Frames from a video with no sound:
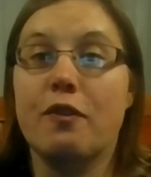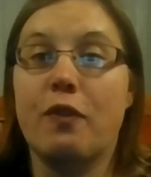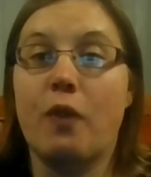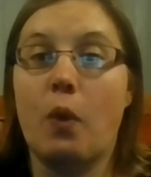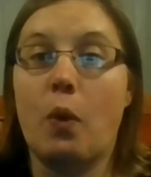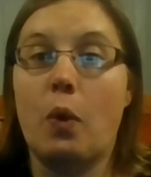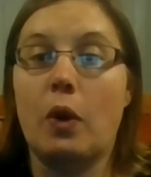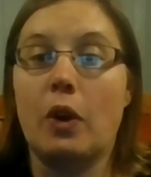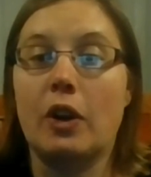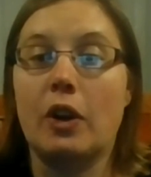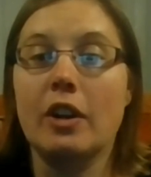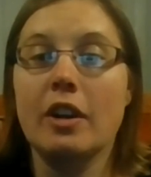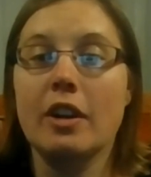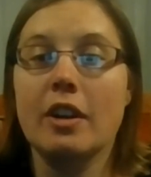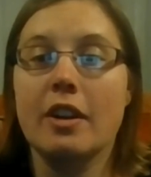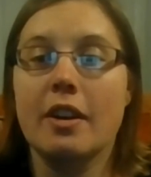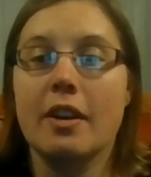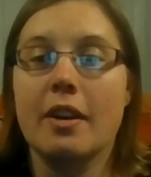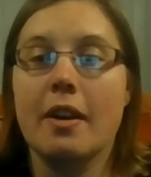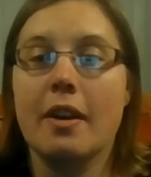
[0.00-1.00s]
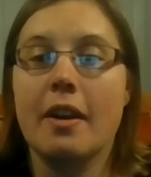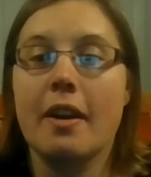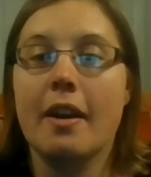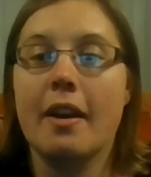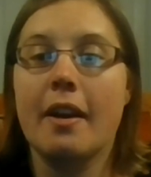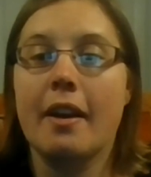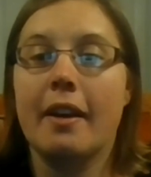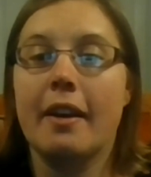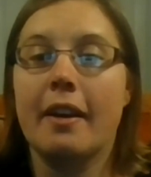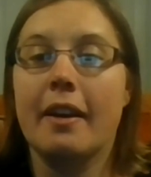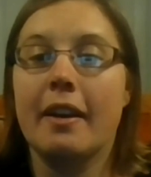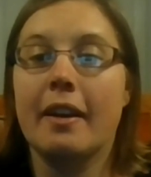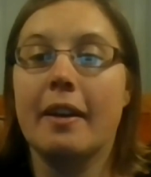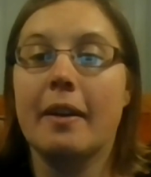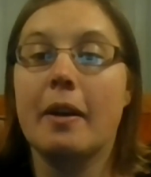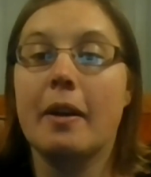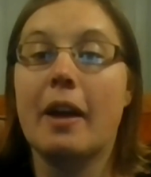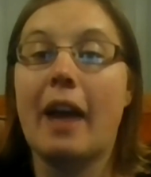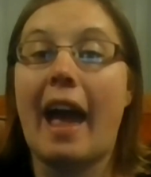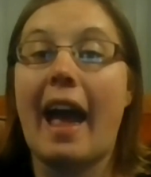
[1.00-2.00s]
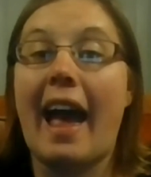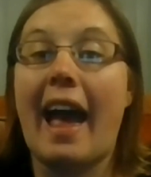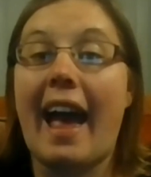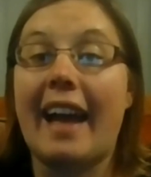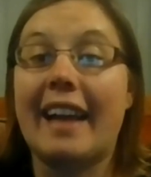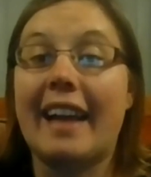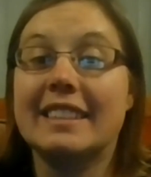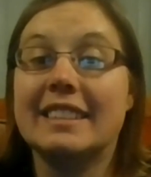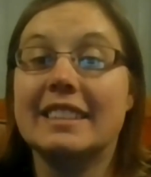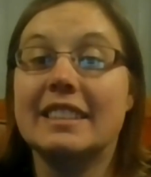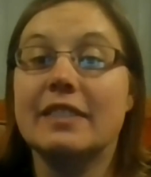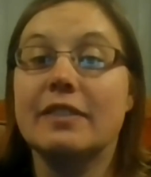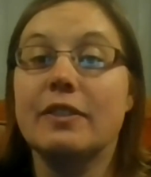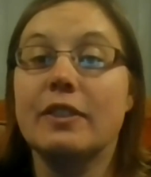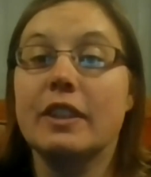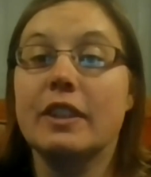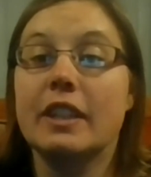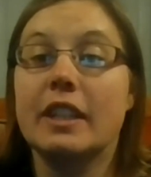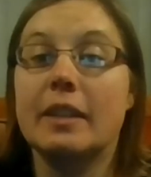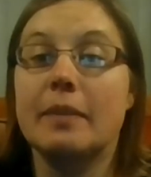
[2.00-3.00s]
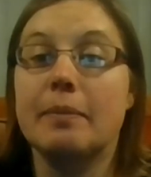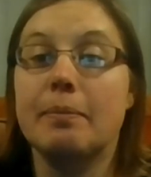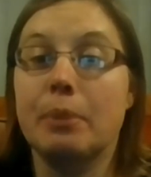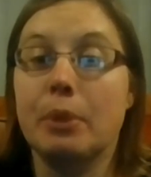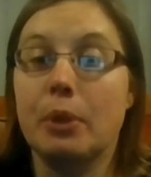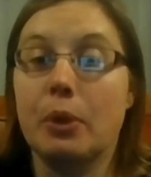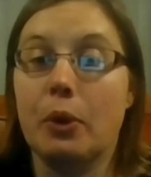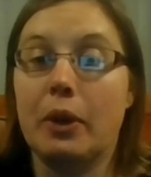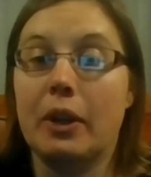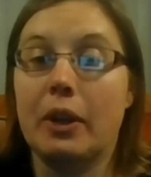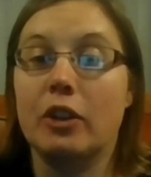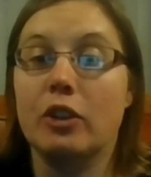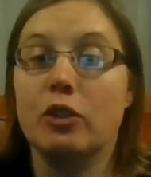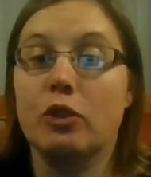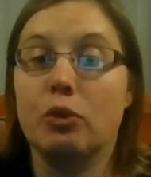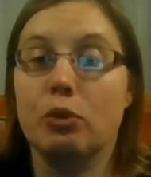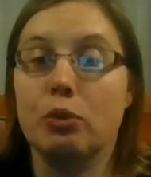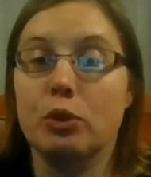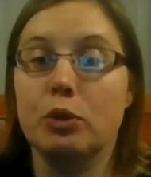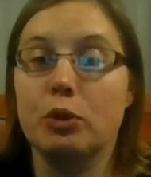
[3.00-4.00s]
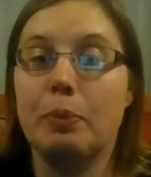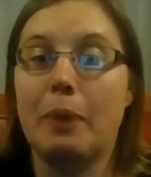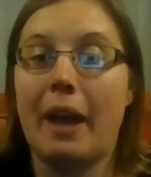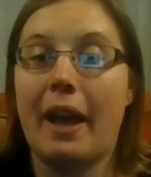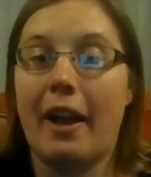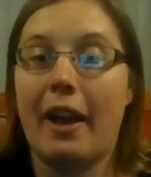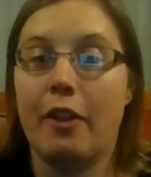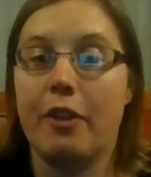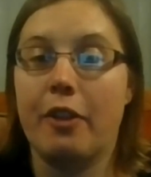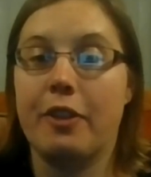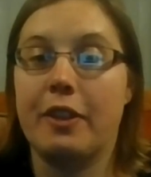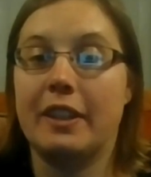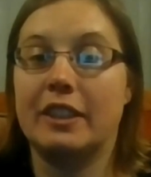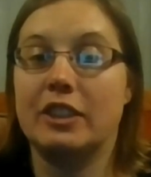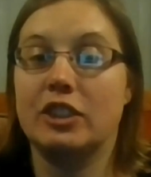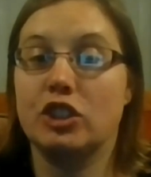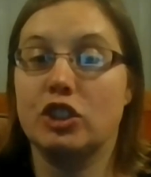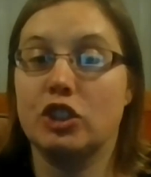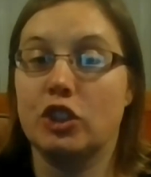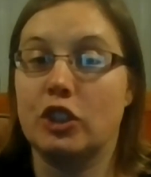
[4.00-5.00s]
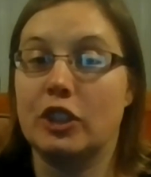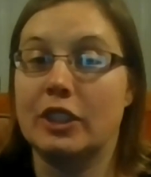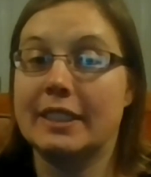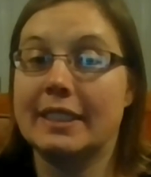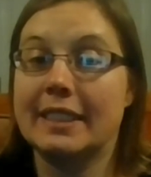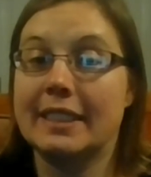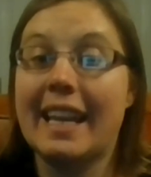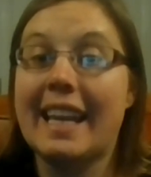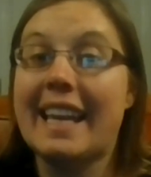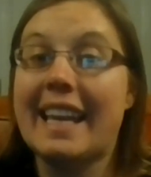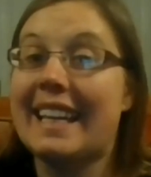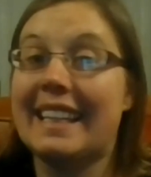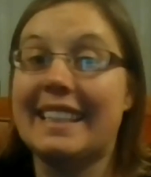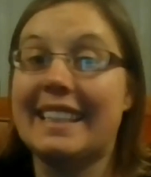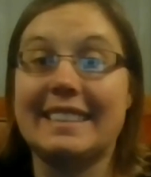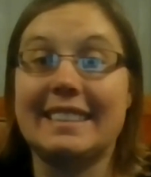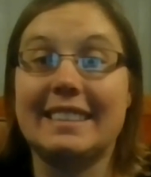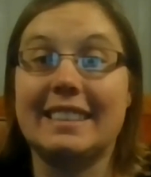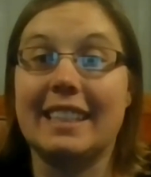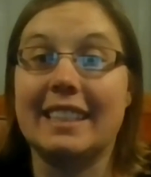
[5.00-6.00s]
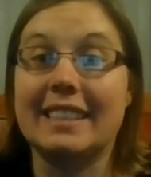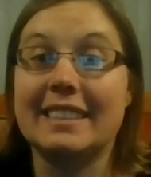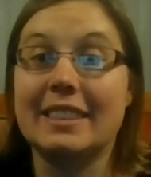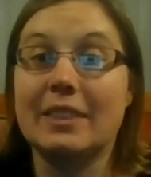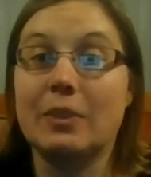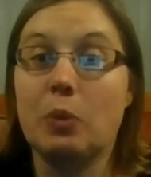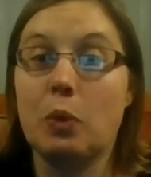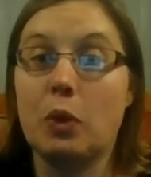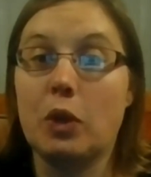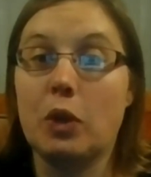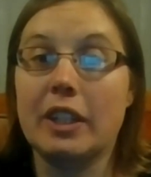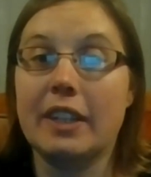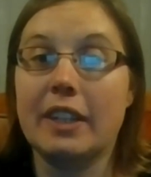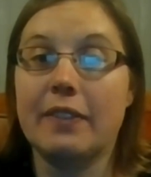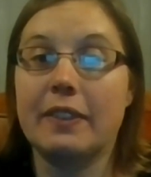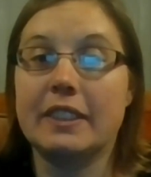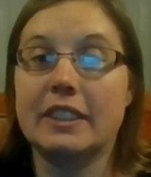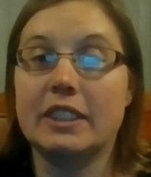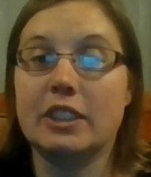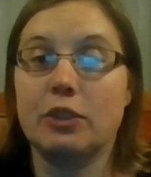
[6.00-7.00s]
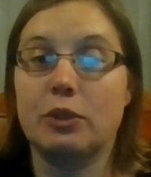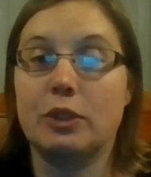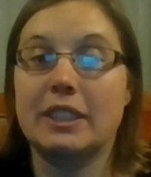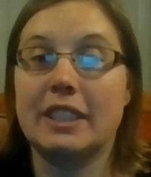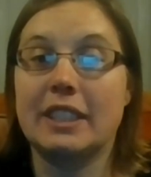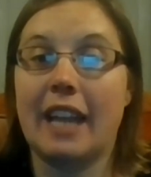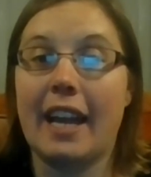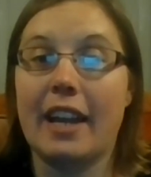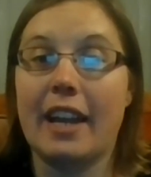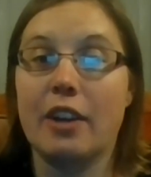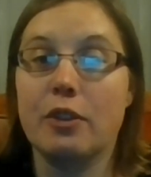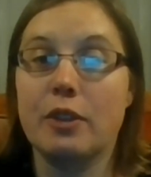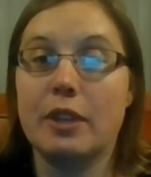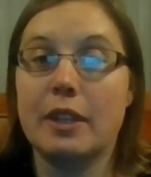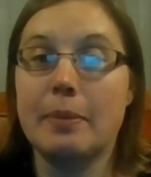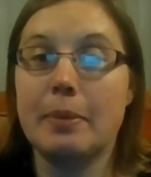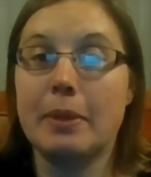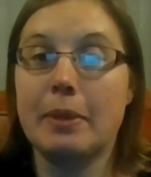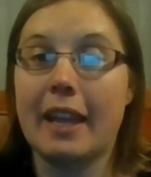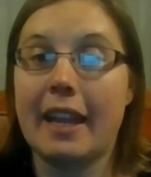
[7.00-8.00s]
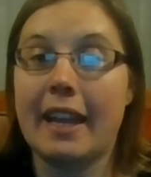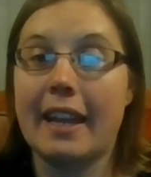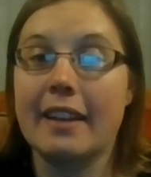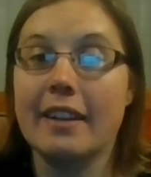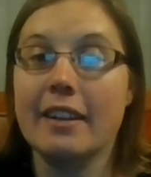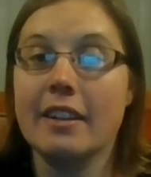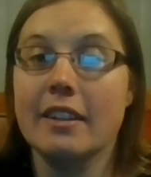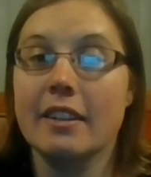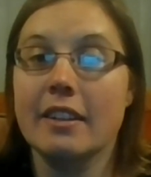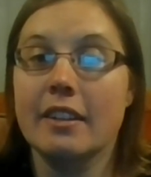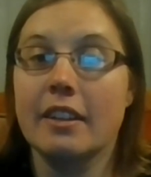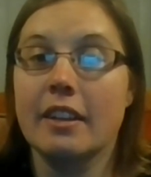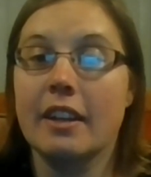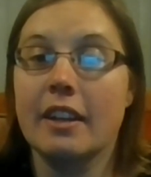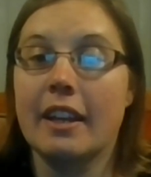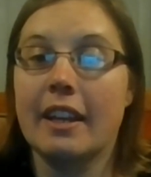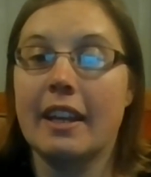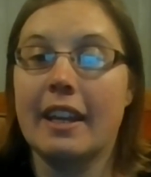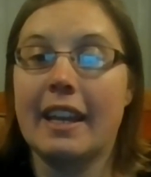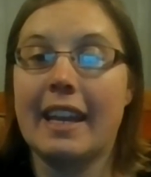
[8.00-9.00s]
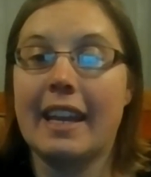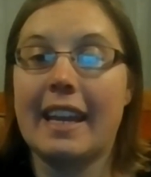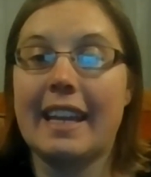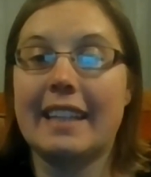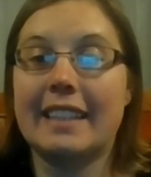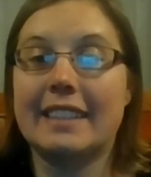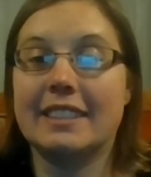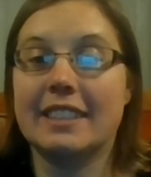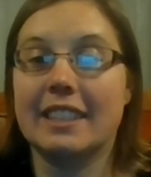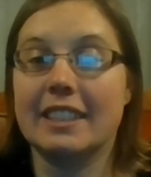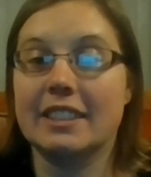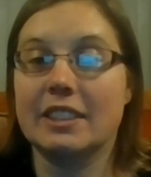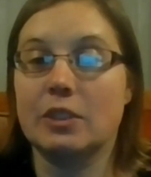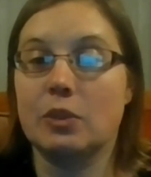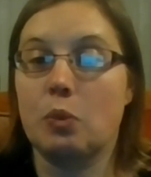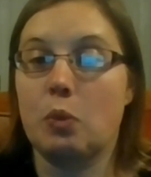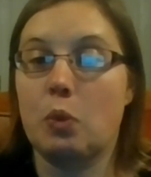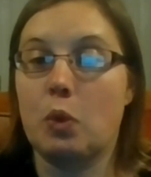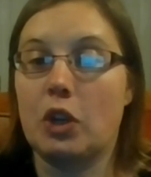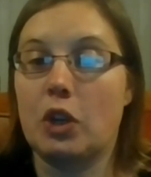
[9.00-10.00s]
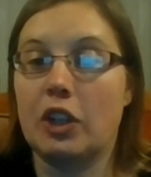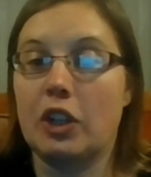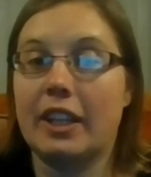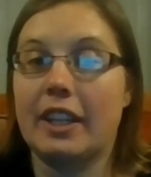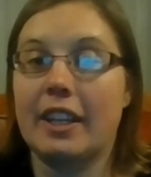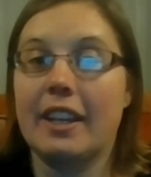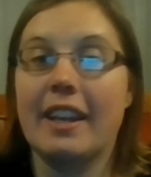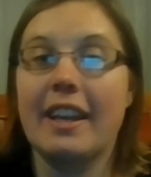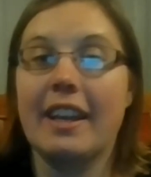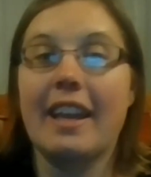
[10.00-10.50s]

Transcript: for active employer group health insurance. It doesn't work if it's a retiree plan. It doesn't work